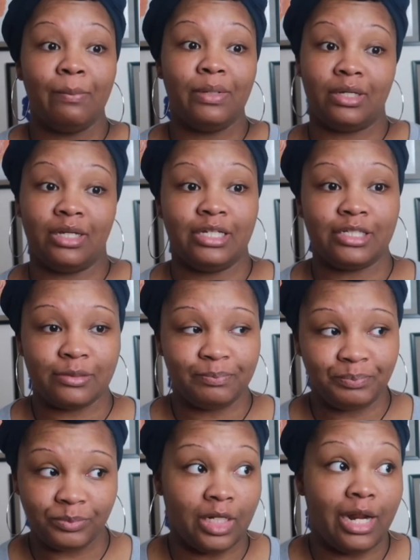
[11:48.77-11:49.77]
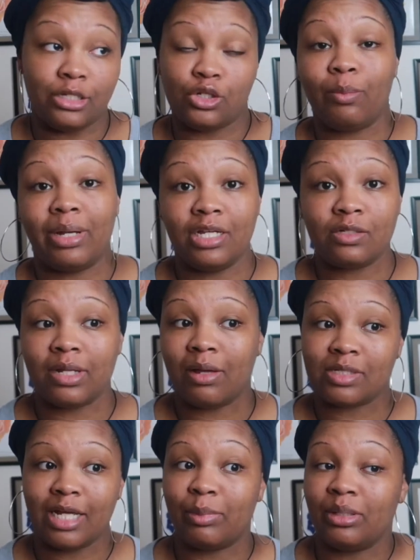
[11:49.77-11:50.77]
Because, and I told my husband, I
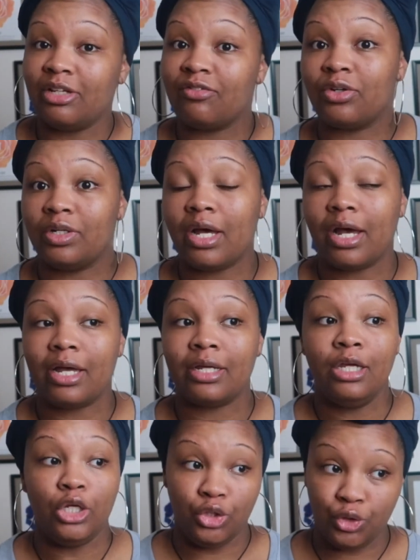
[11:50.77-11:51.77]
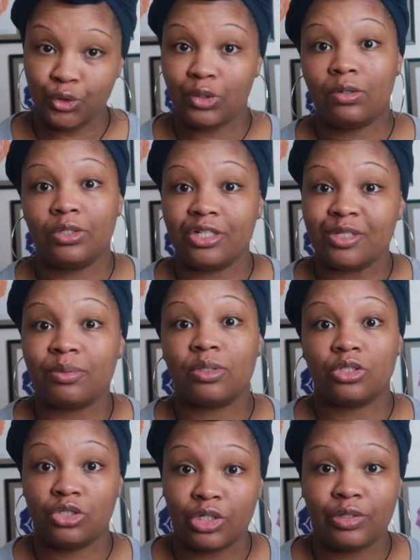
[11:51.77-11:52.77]
was like, believe it or not, you're on your
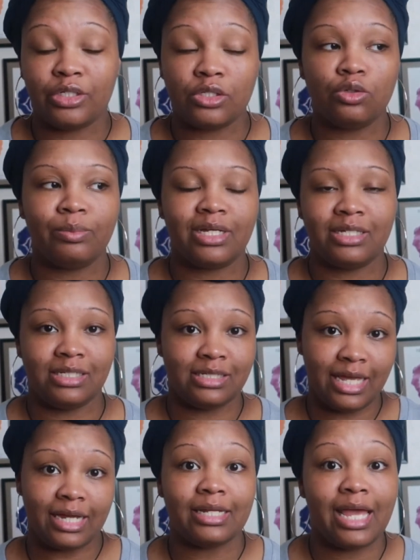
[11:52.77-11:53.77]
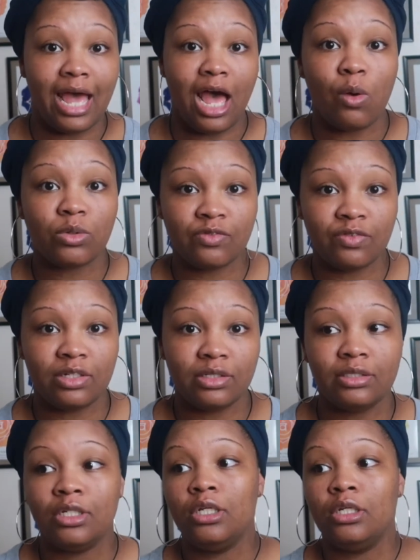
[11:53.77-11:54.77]
spiritual journey too. Because exactly how I was
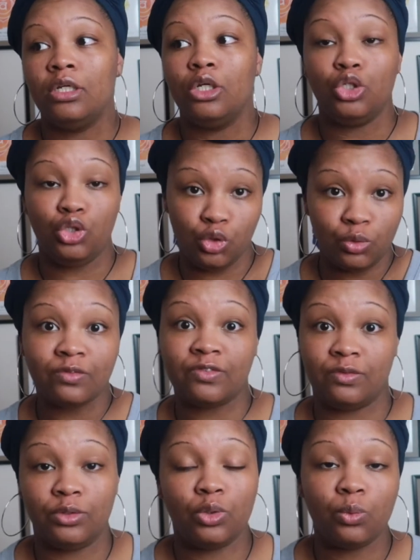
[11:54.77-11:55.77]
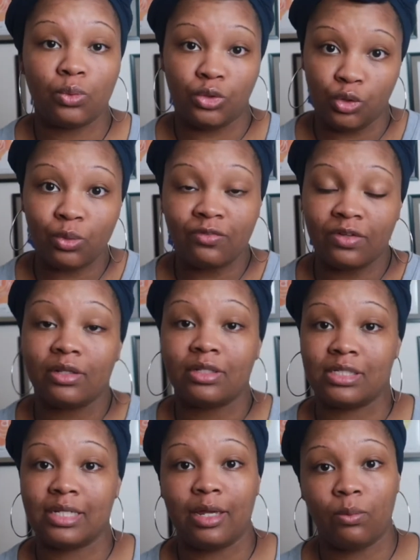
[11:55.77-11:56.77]
feeling, you were feeling the
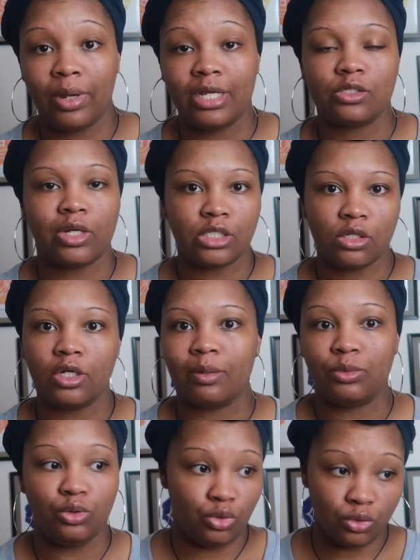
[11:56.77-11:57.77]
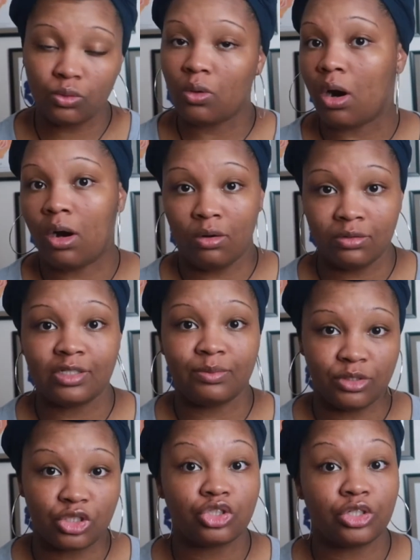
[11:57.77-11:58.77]
same way. So I told him, you are on the
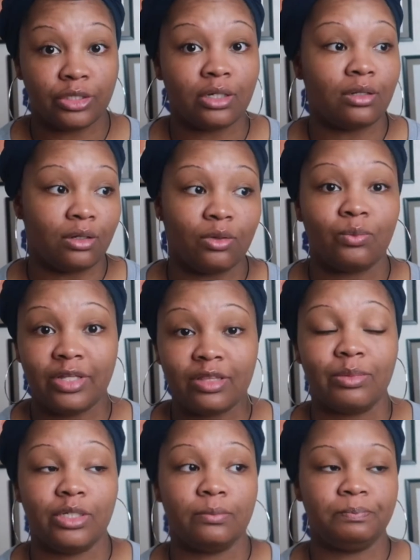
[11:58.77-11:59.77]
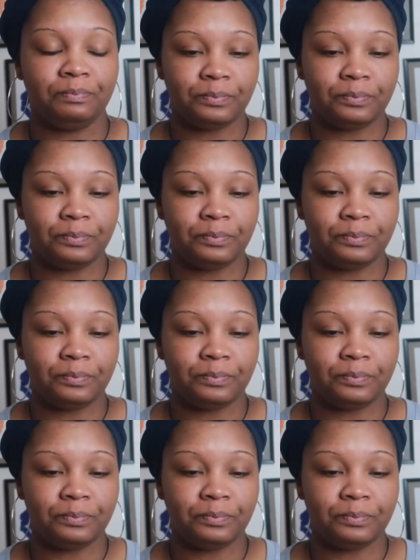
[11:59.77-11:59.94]
spiritual journey along with me.